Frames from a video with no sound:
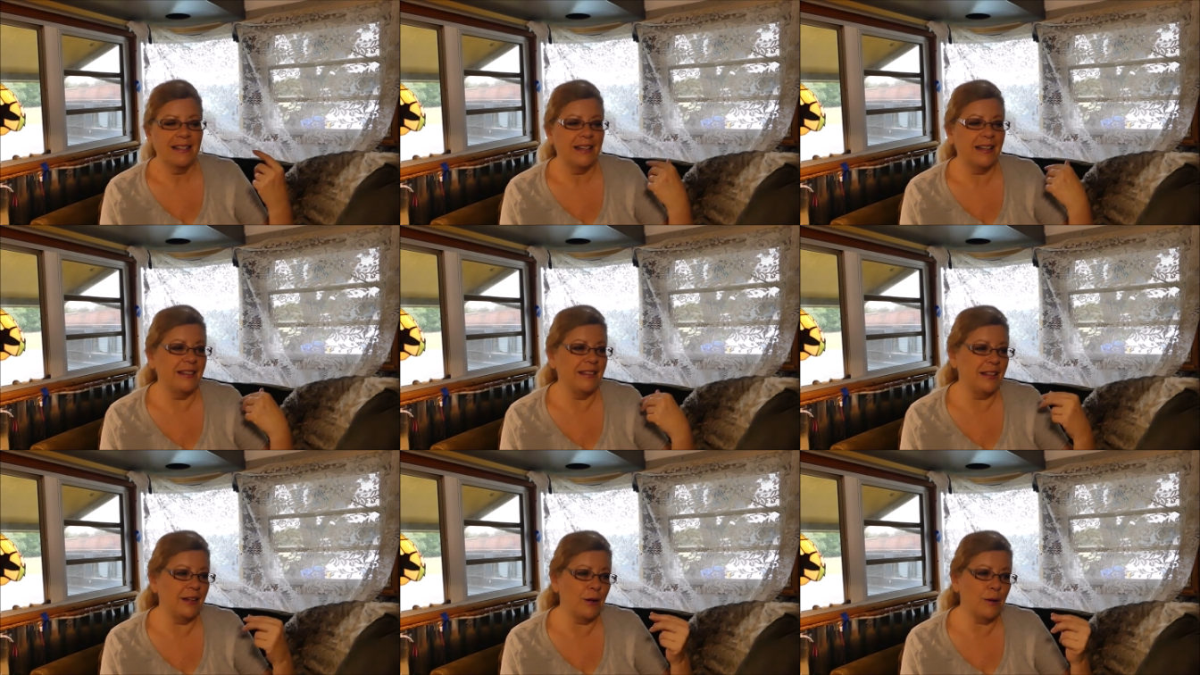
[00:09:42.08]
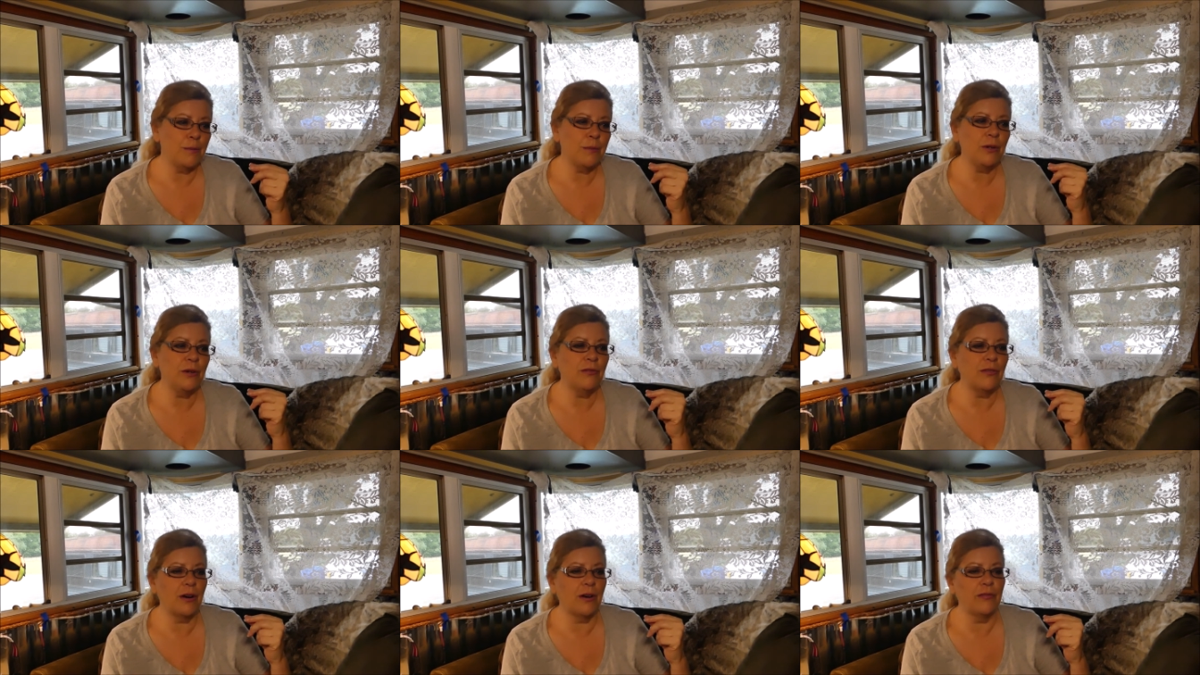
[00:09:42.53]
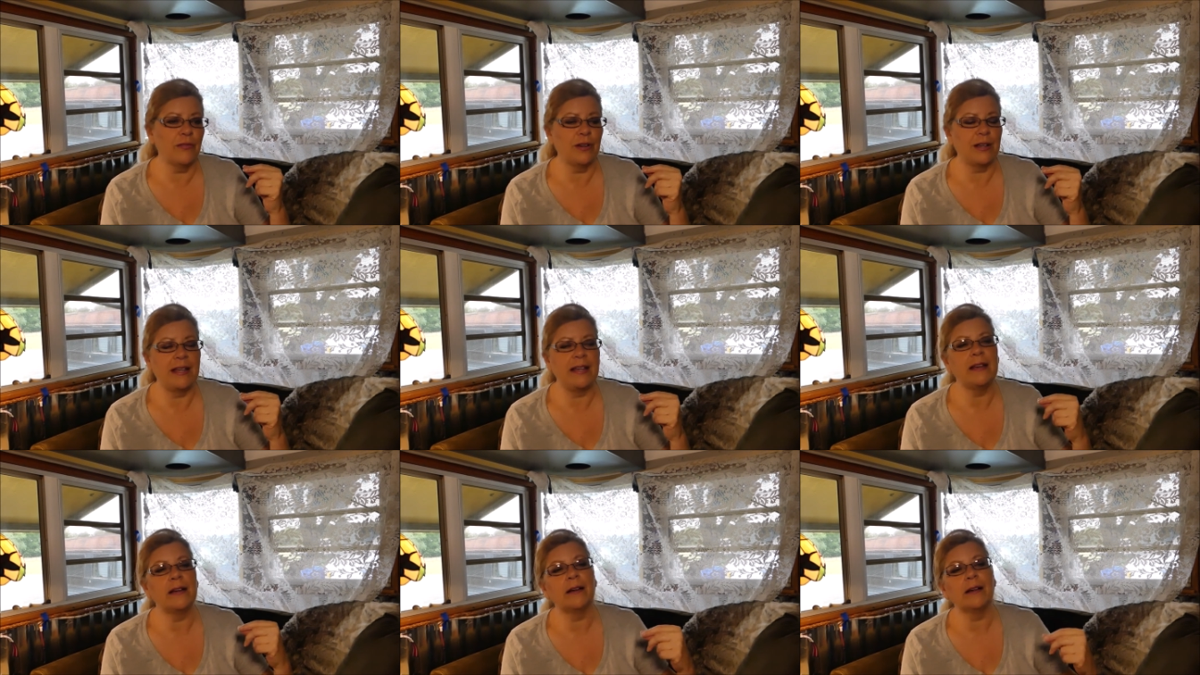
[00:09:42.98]
And then I'll move over
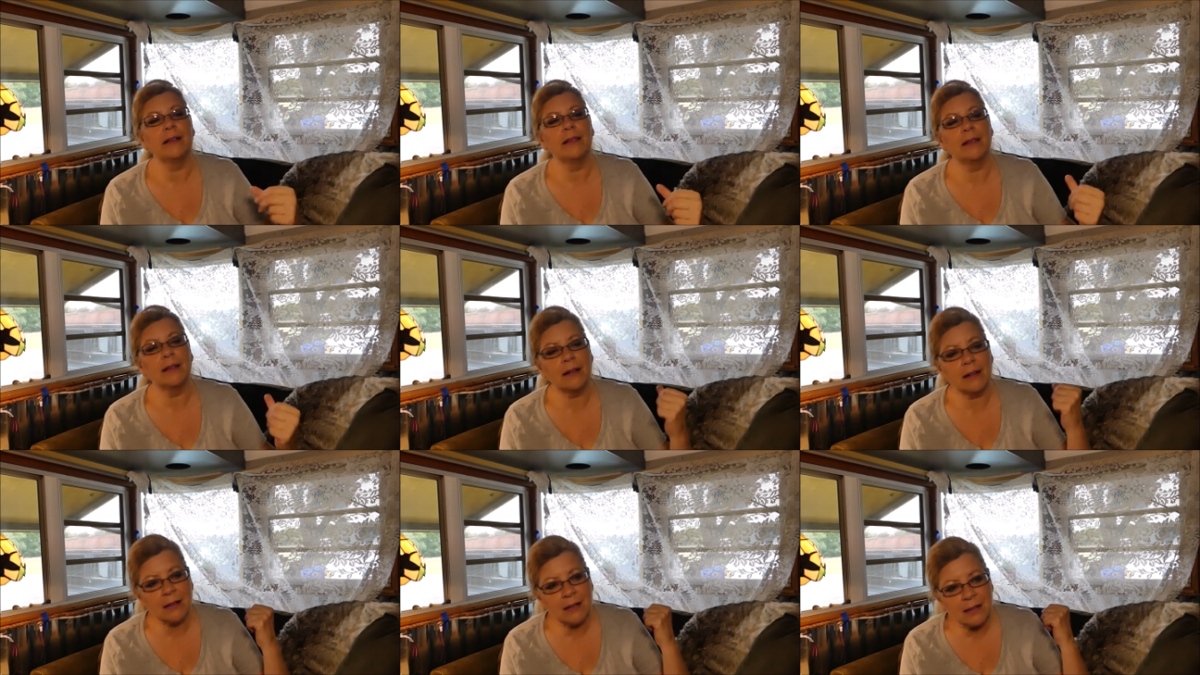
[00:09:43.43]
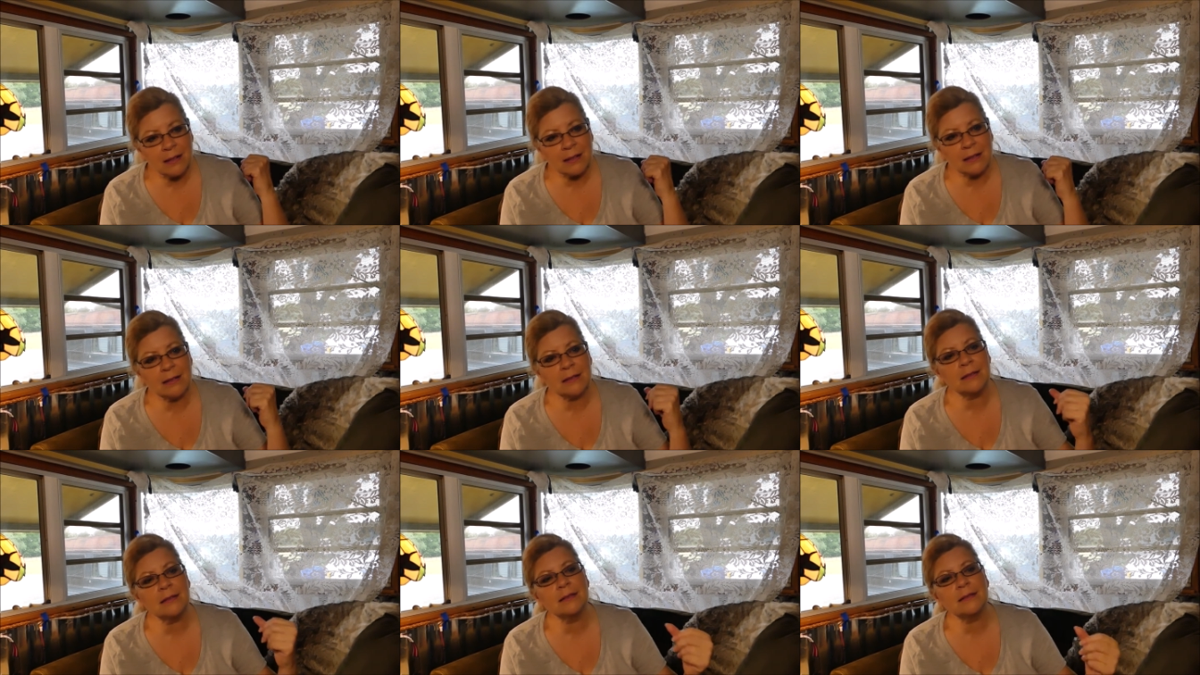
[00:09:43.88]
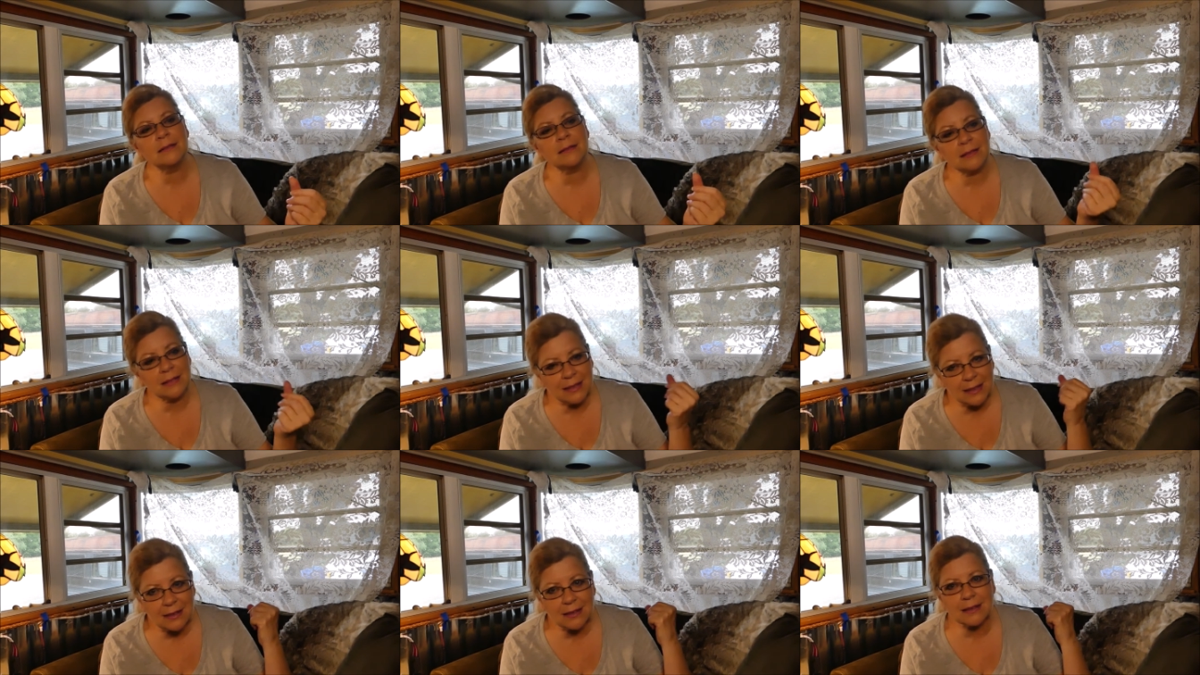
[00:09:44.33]
here, and then
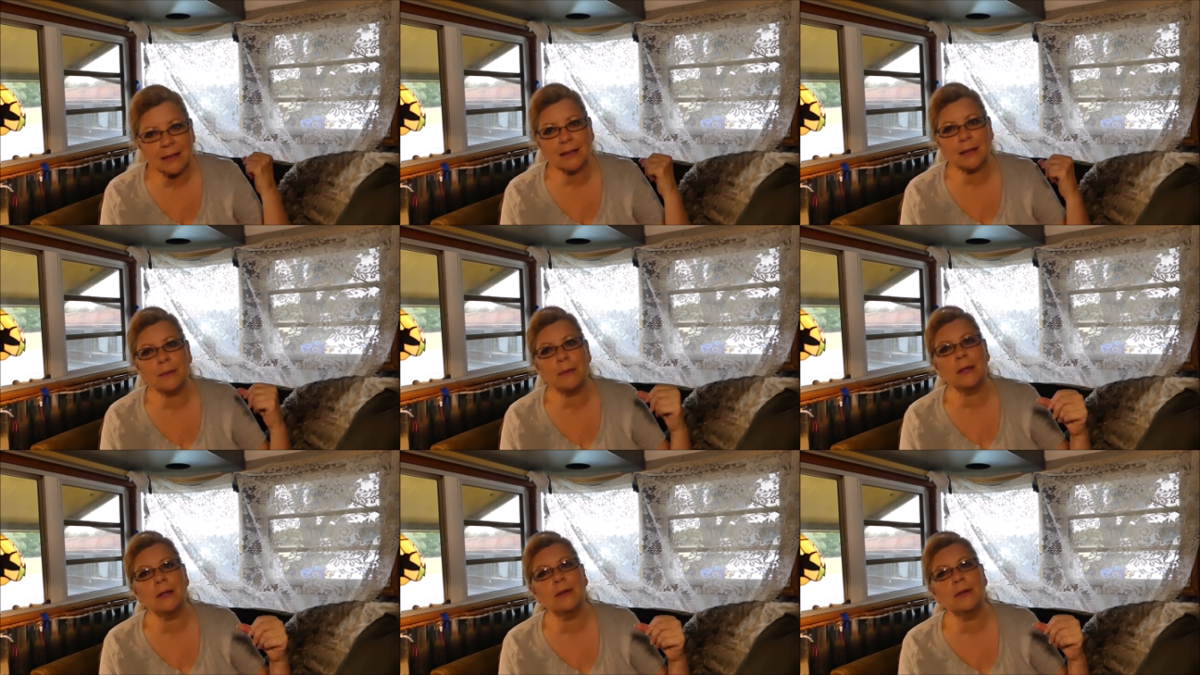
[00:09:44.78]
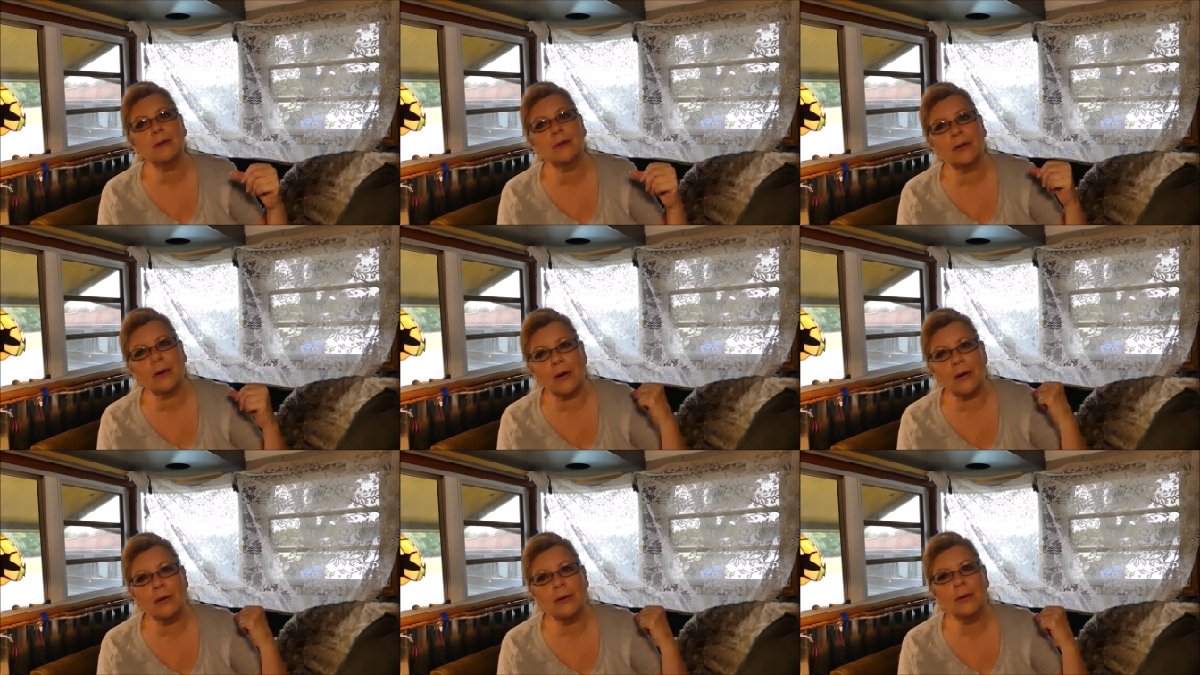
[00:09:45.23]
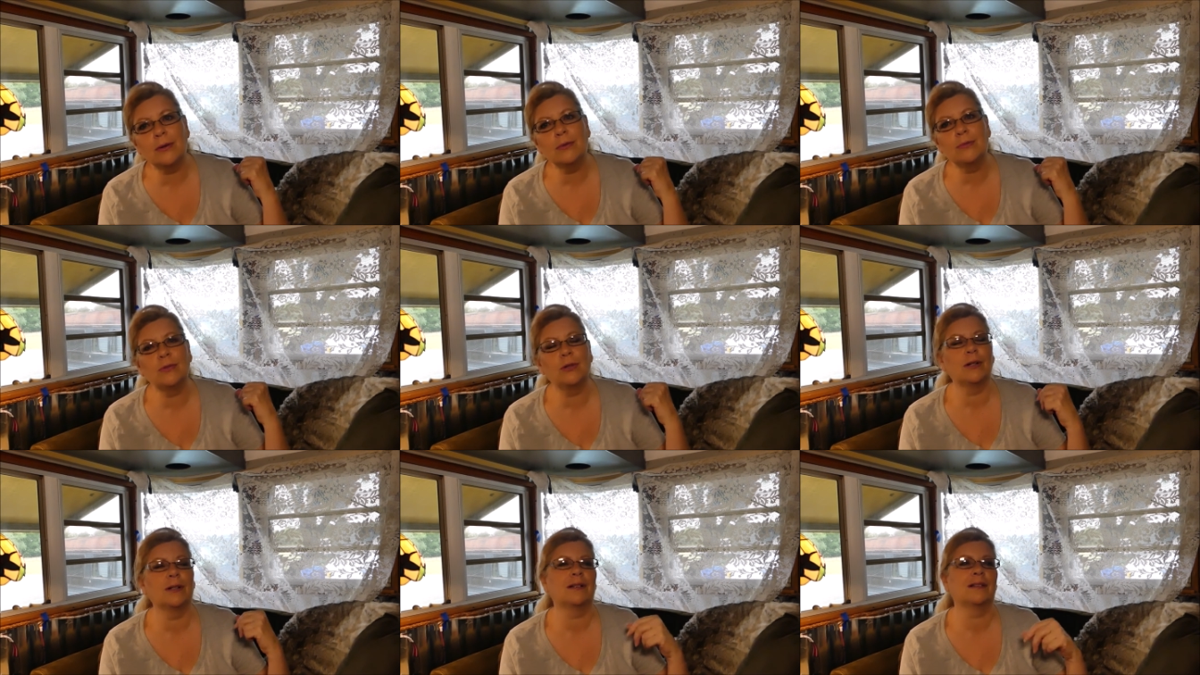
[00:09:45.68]
I'll get the
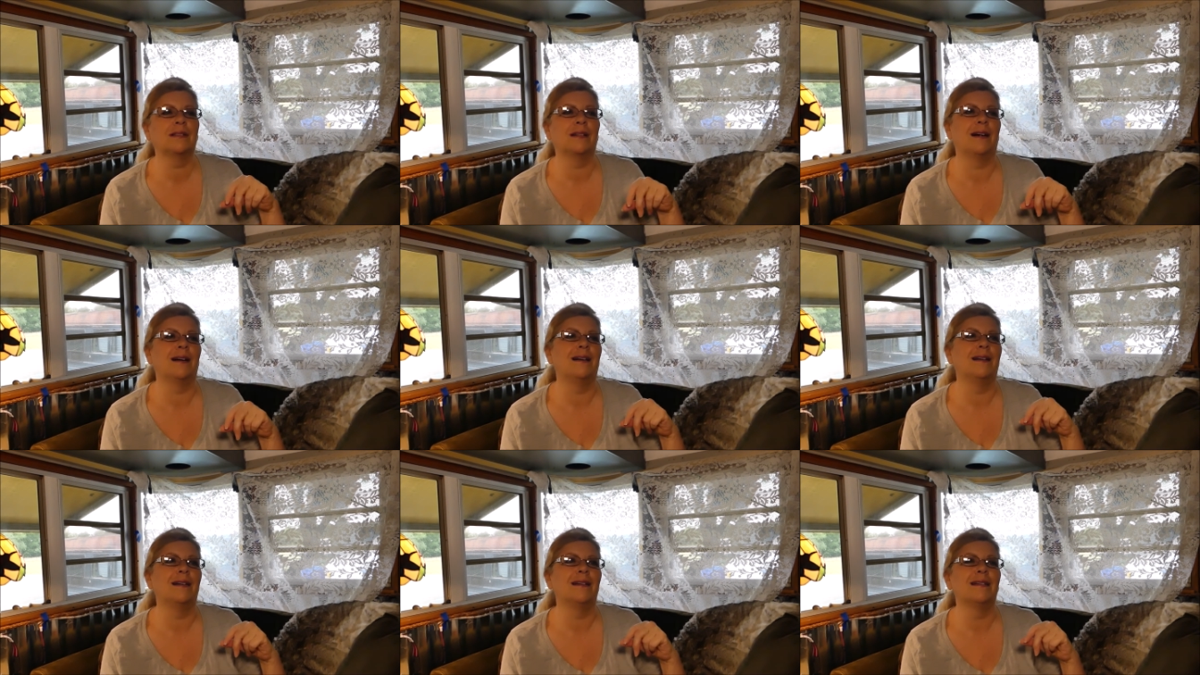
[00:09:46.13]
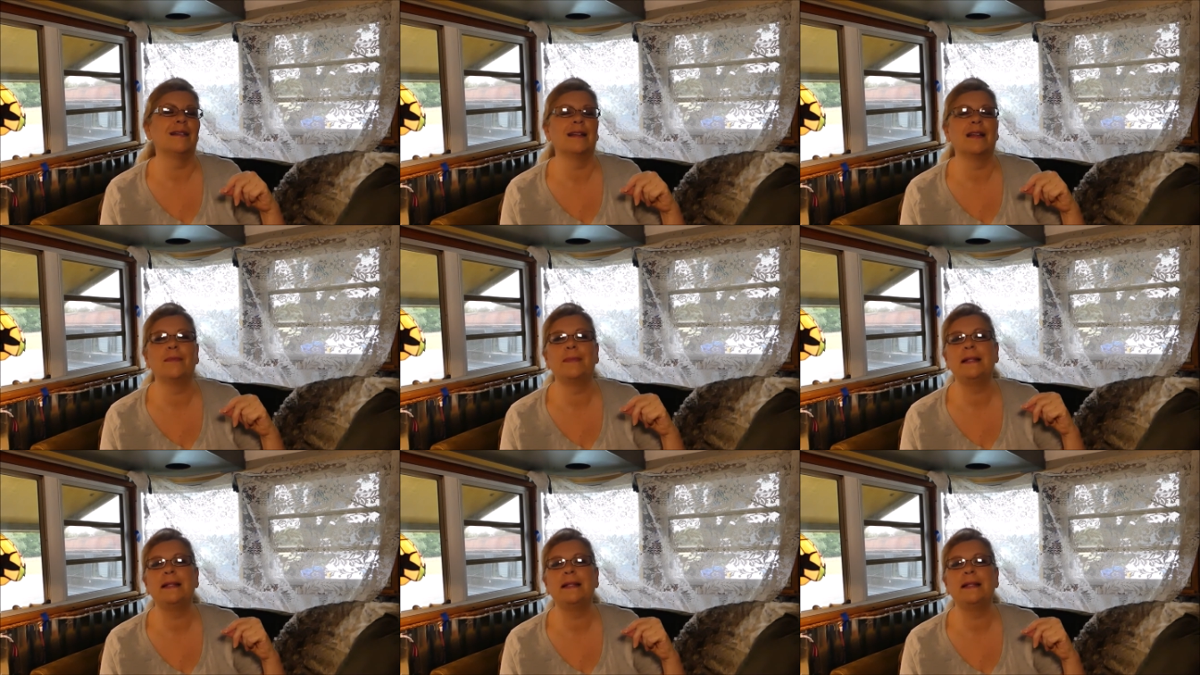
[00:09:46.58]
motorhome worked on.